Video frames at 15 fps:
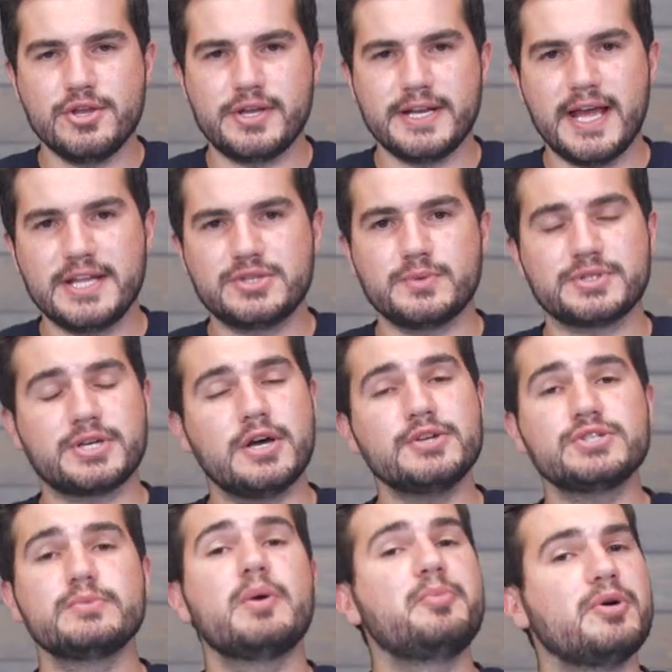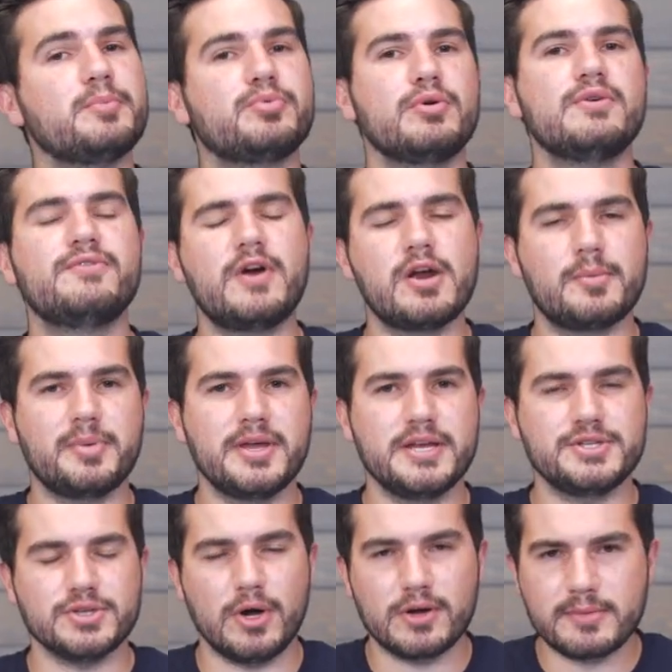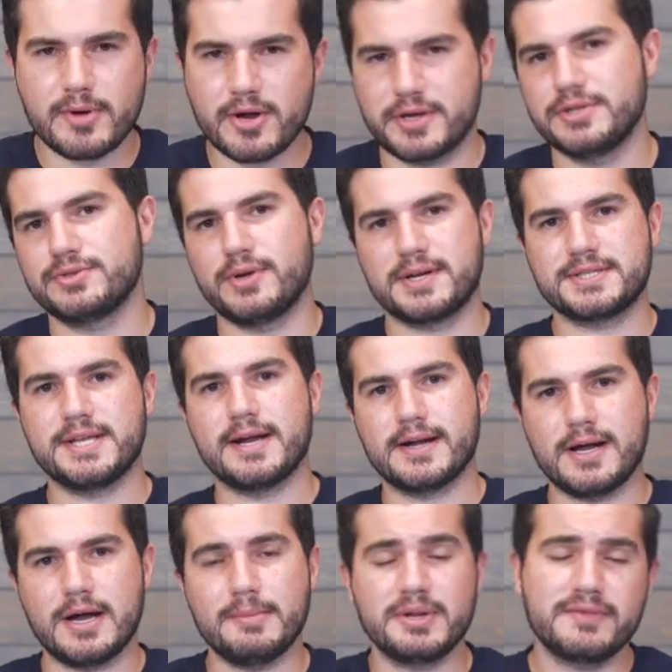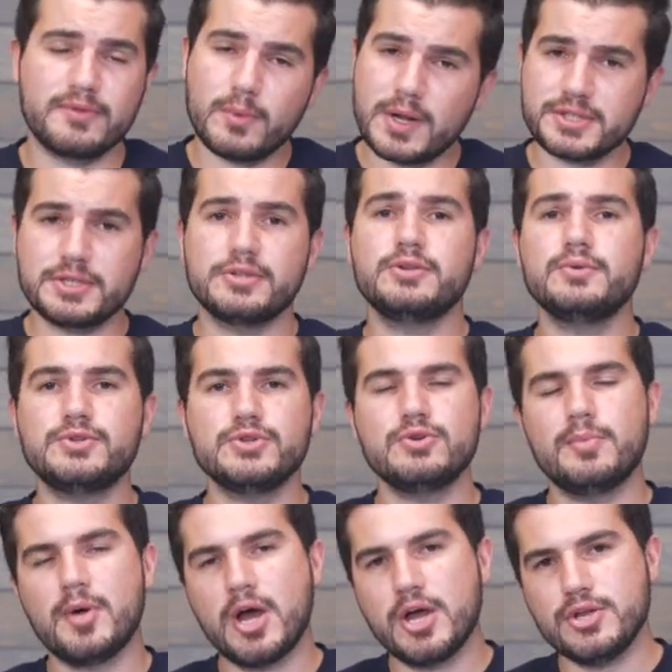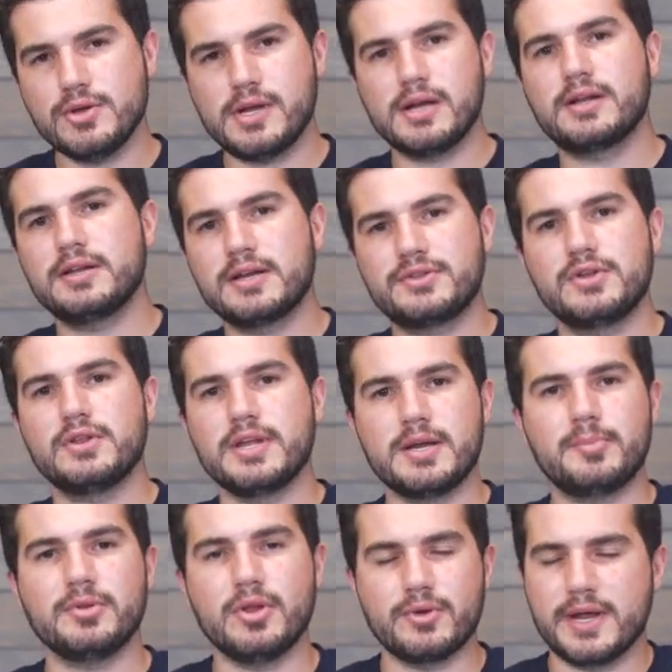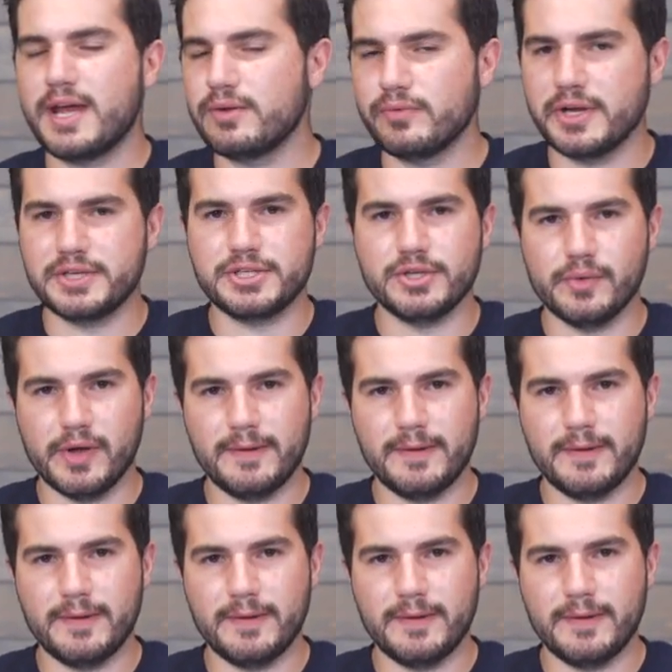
you can head to his customer build profile page on american trucks dot com. And if you're watching on YouTube, you can click the link below to head right to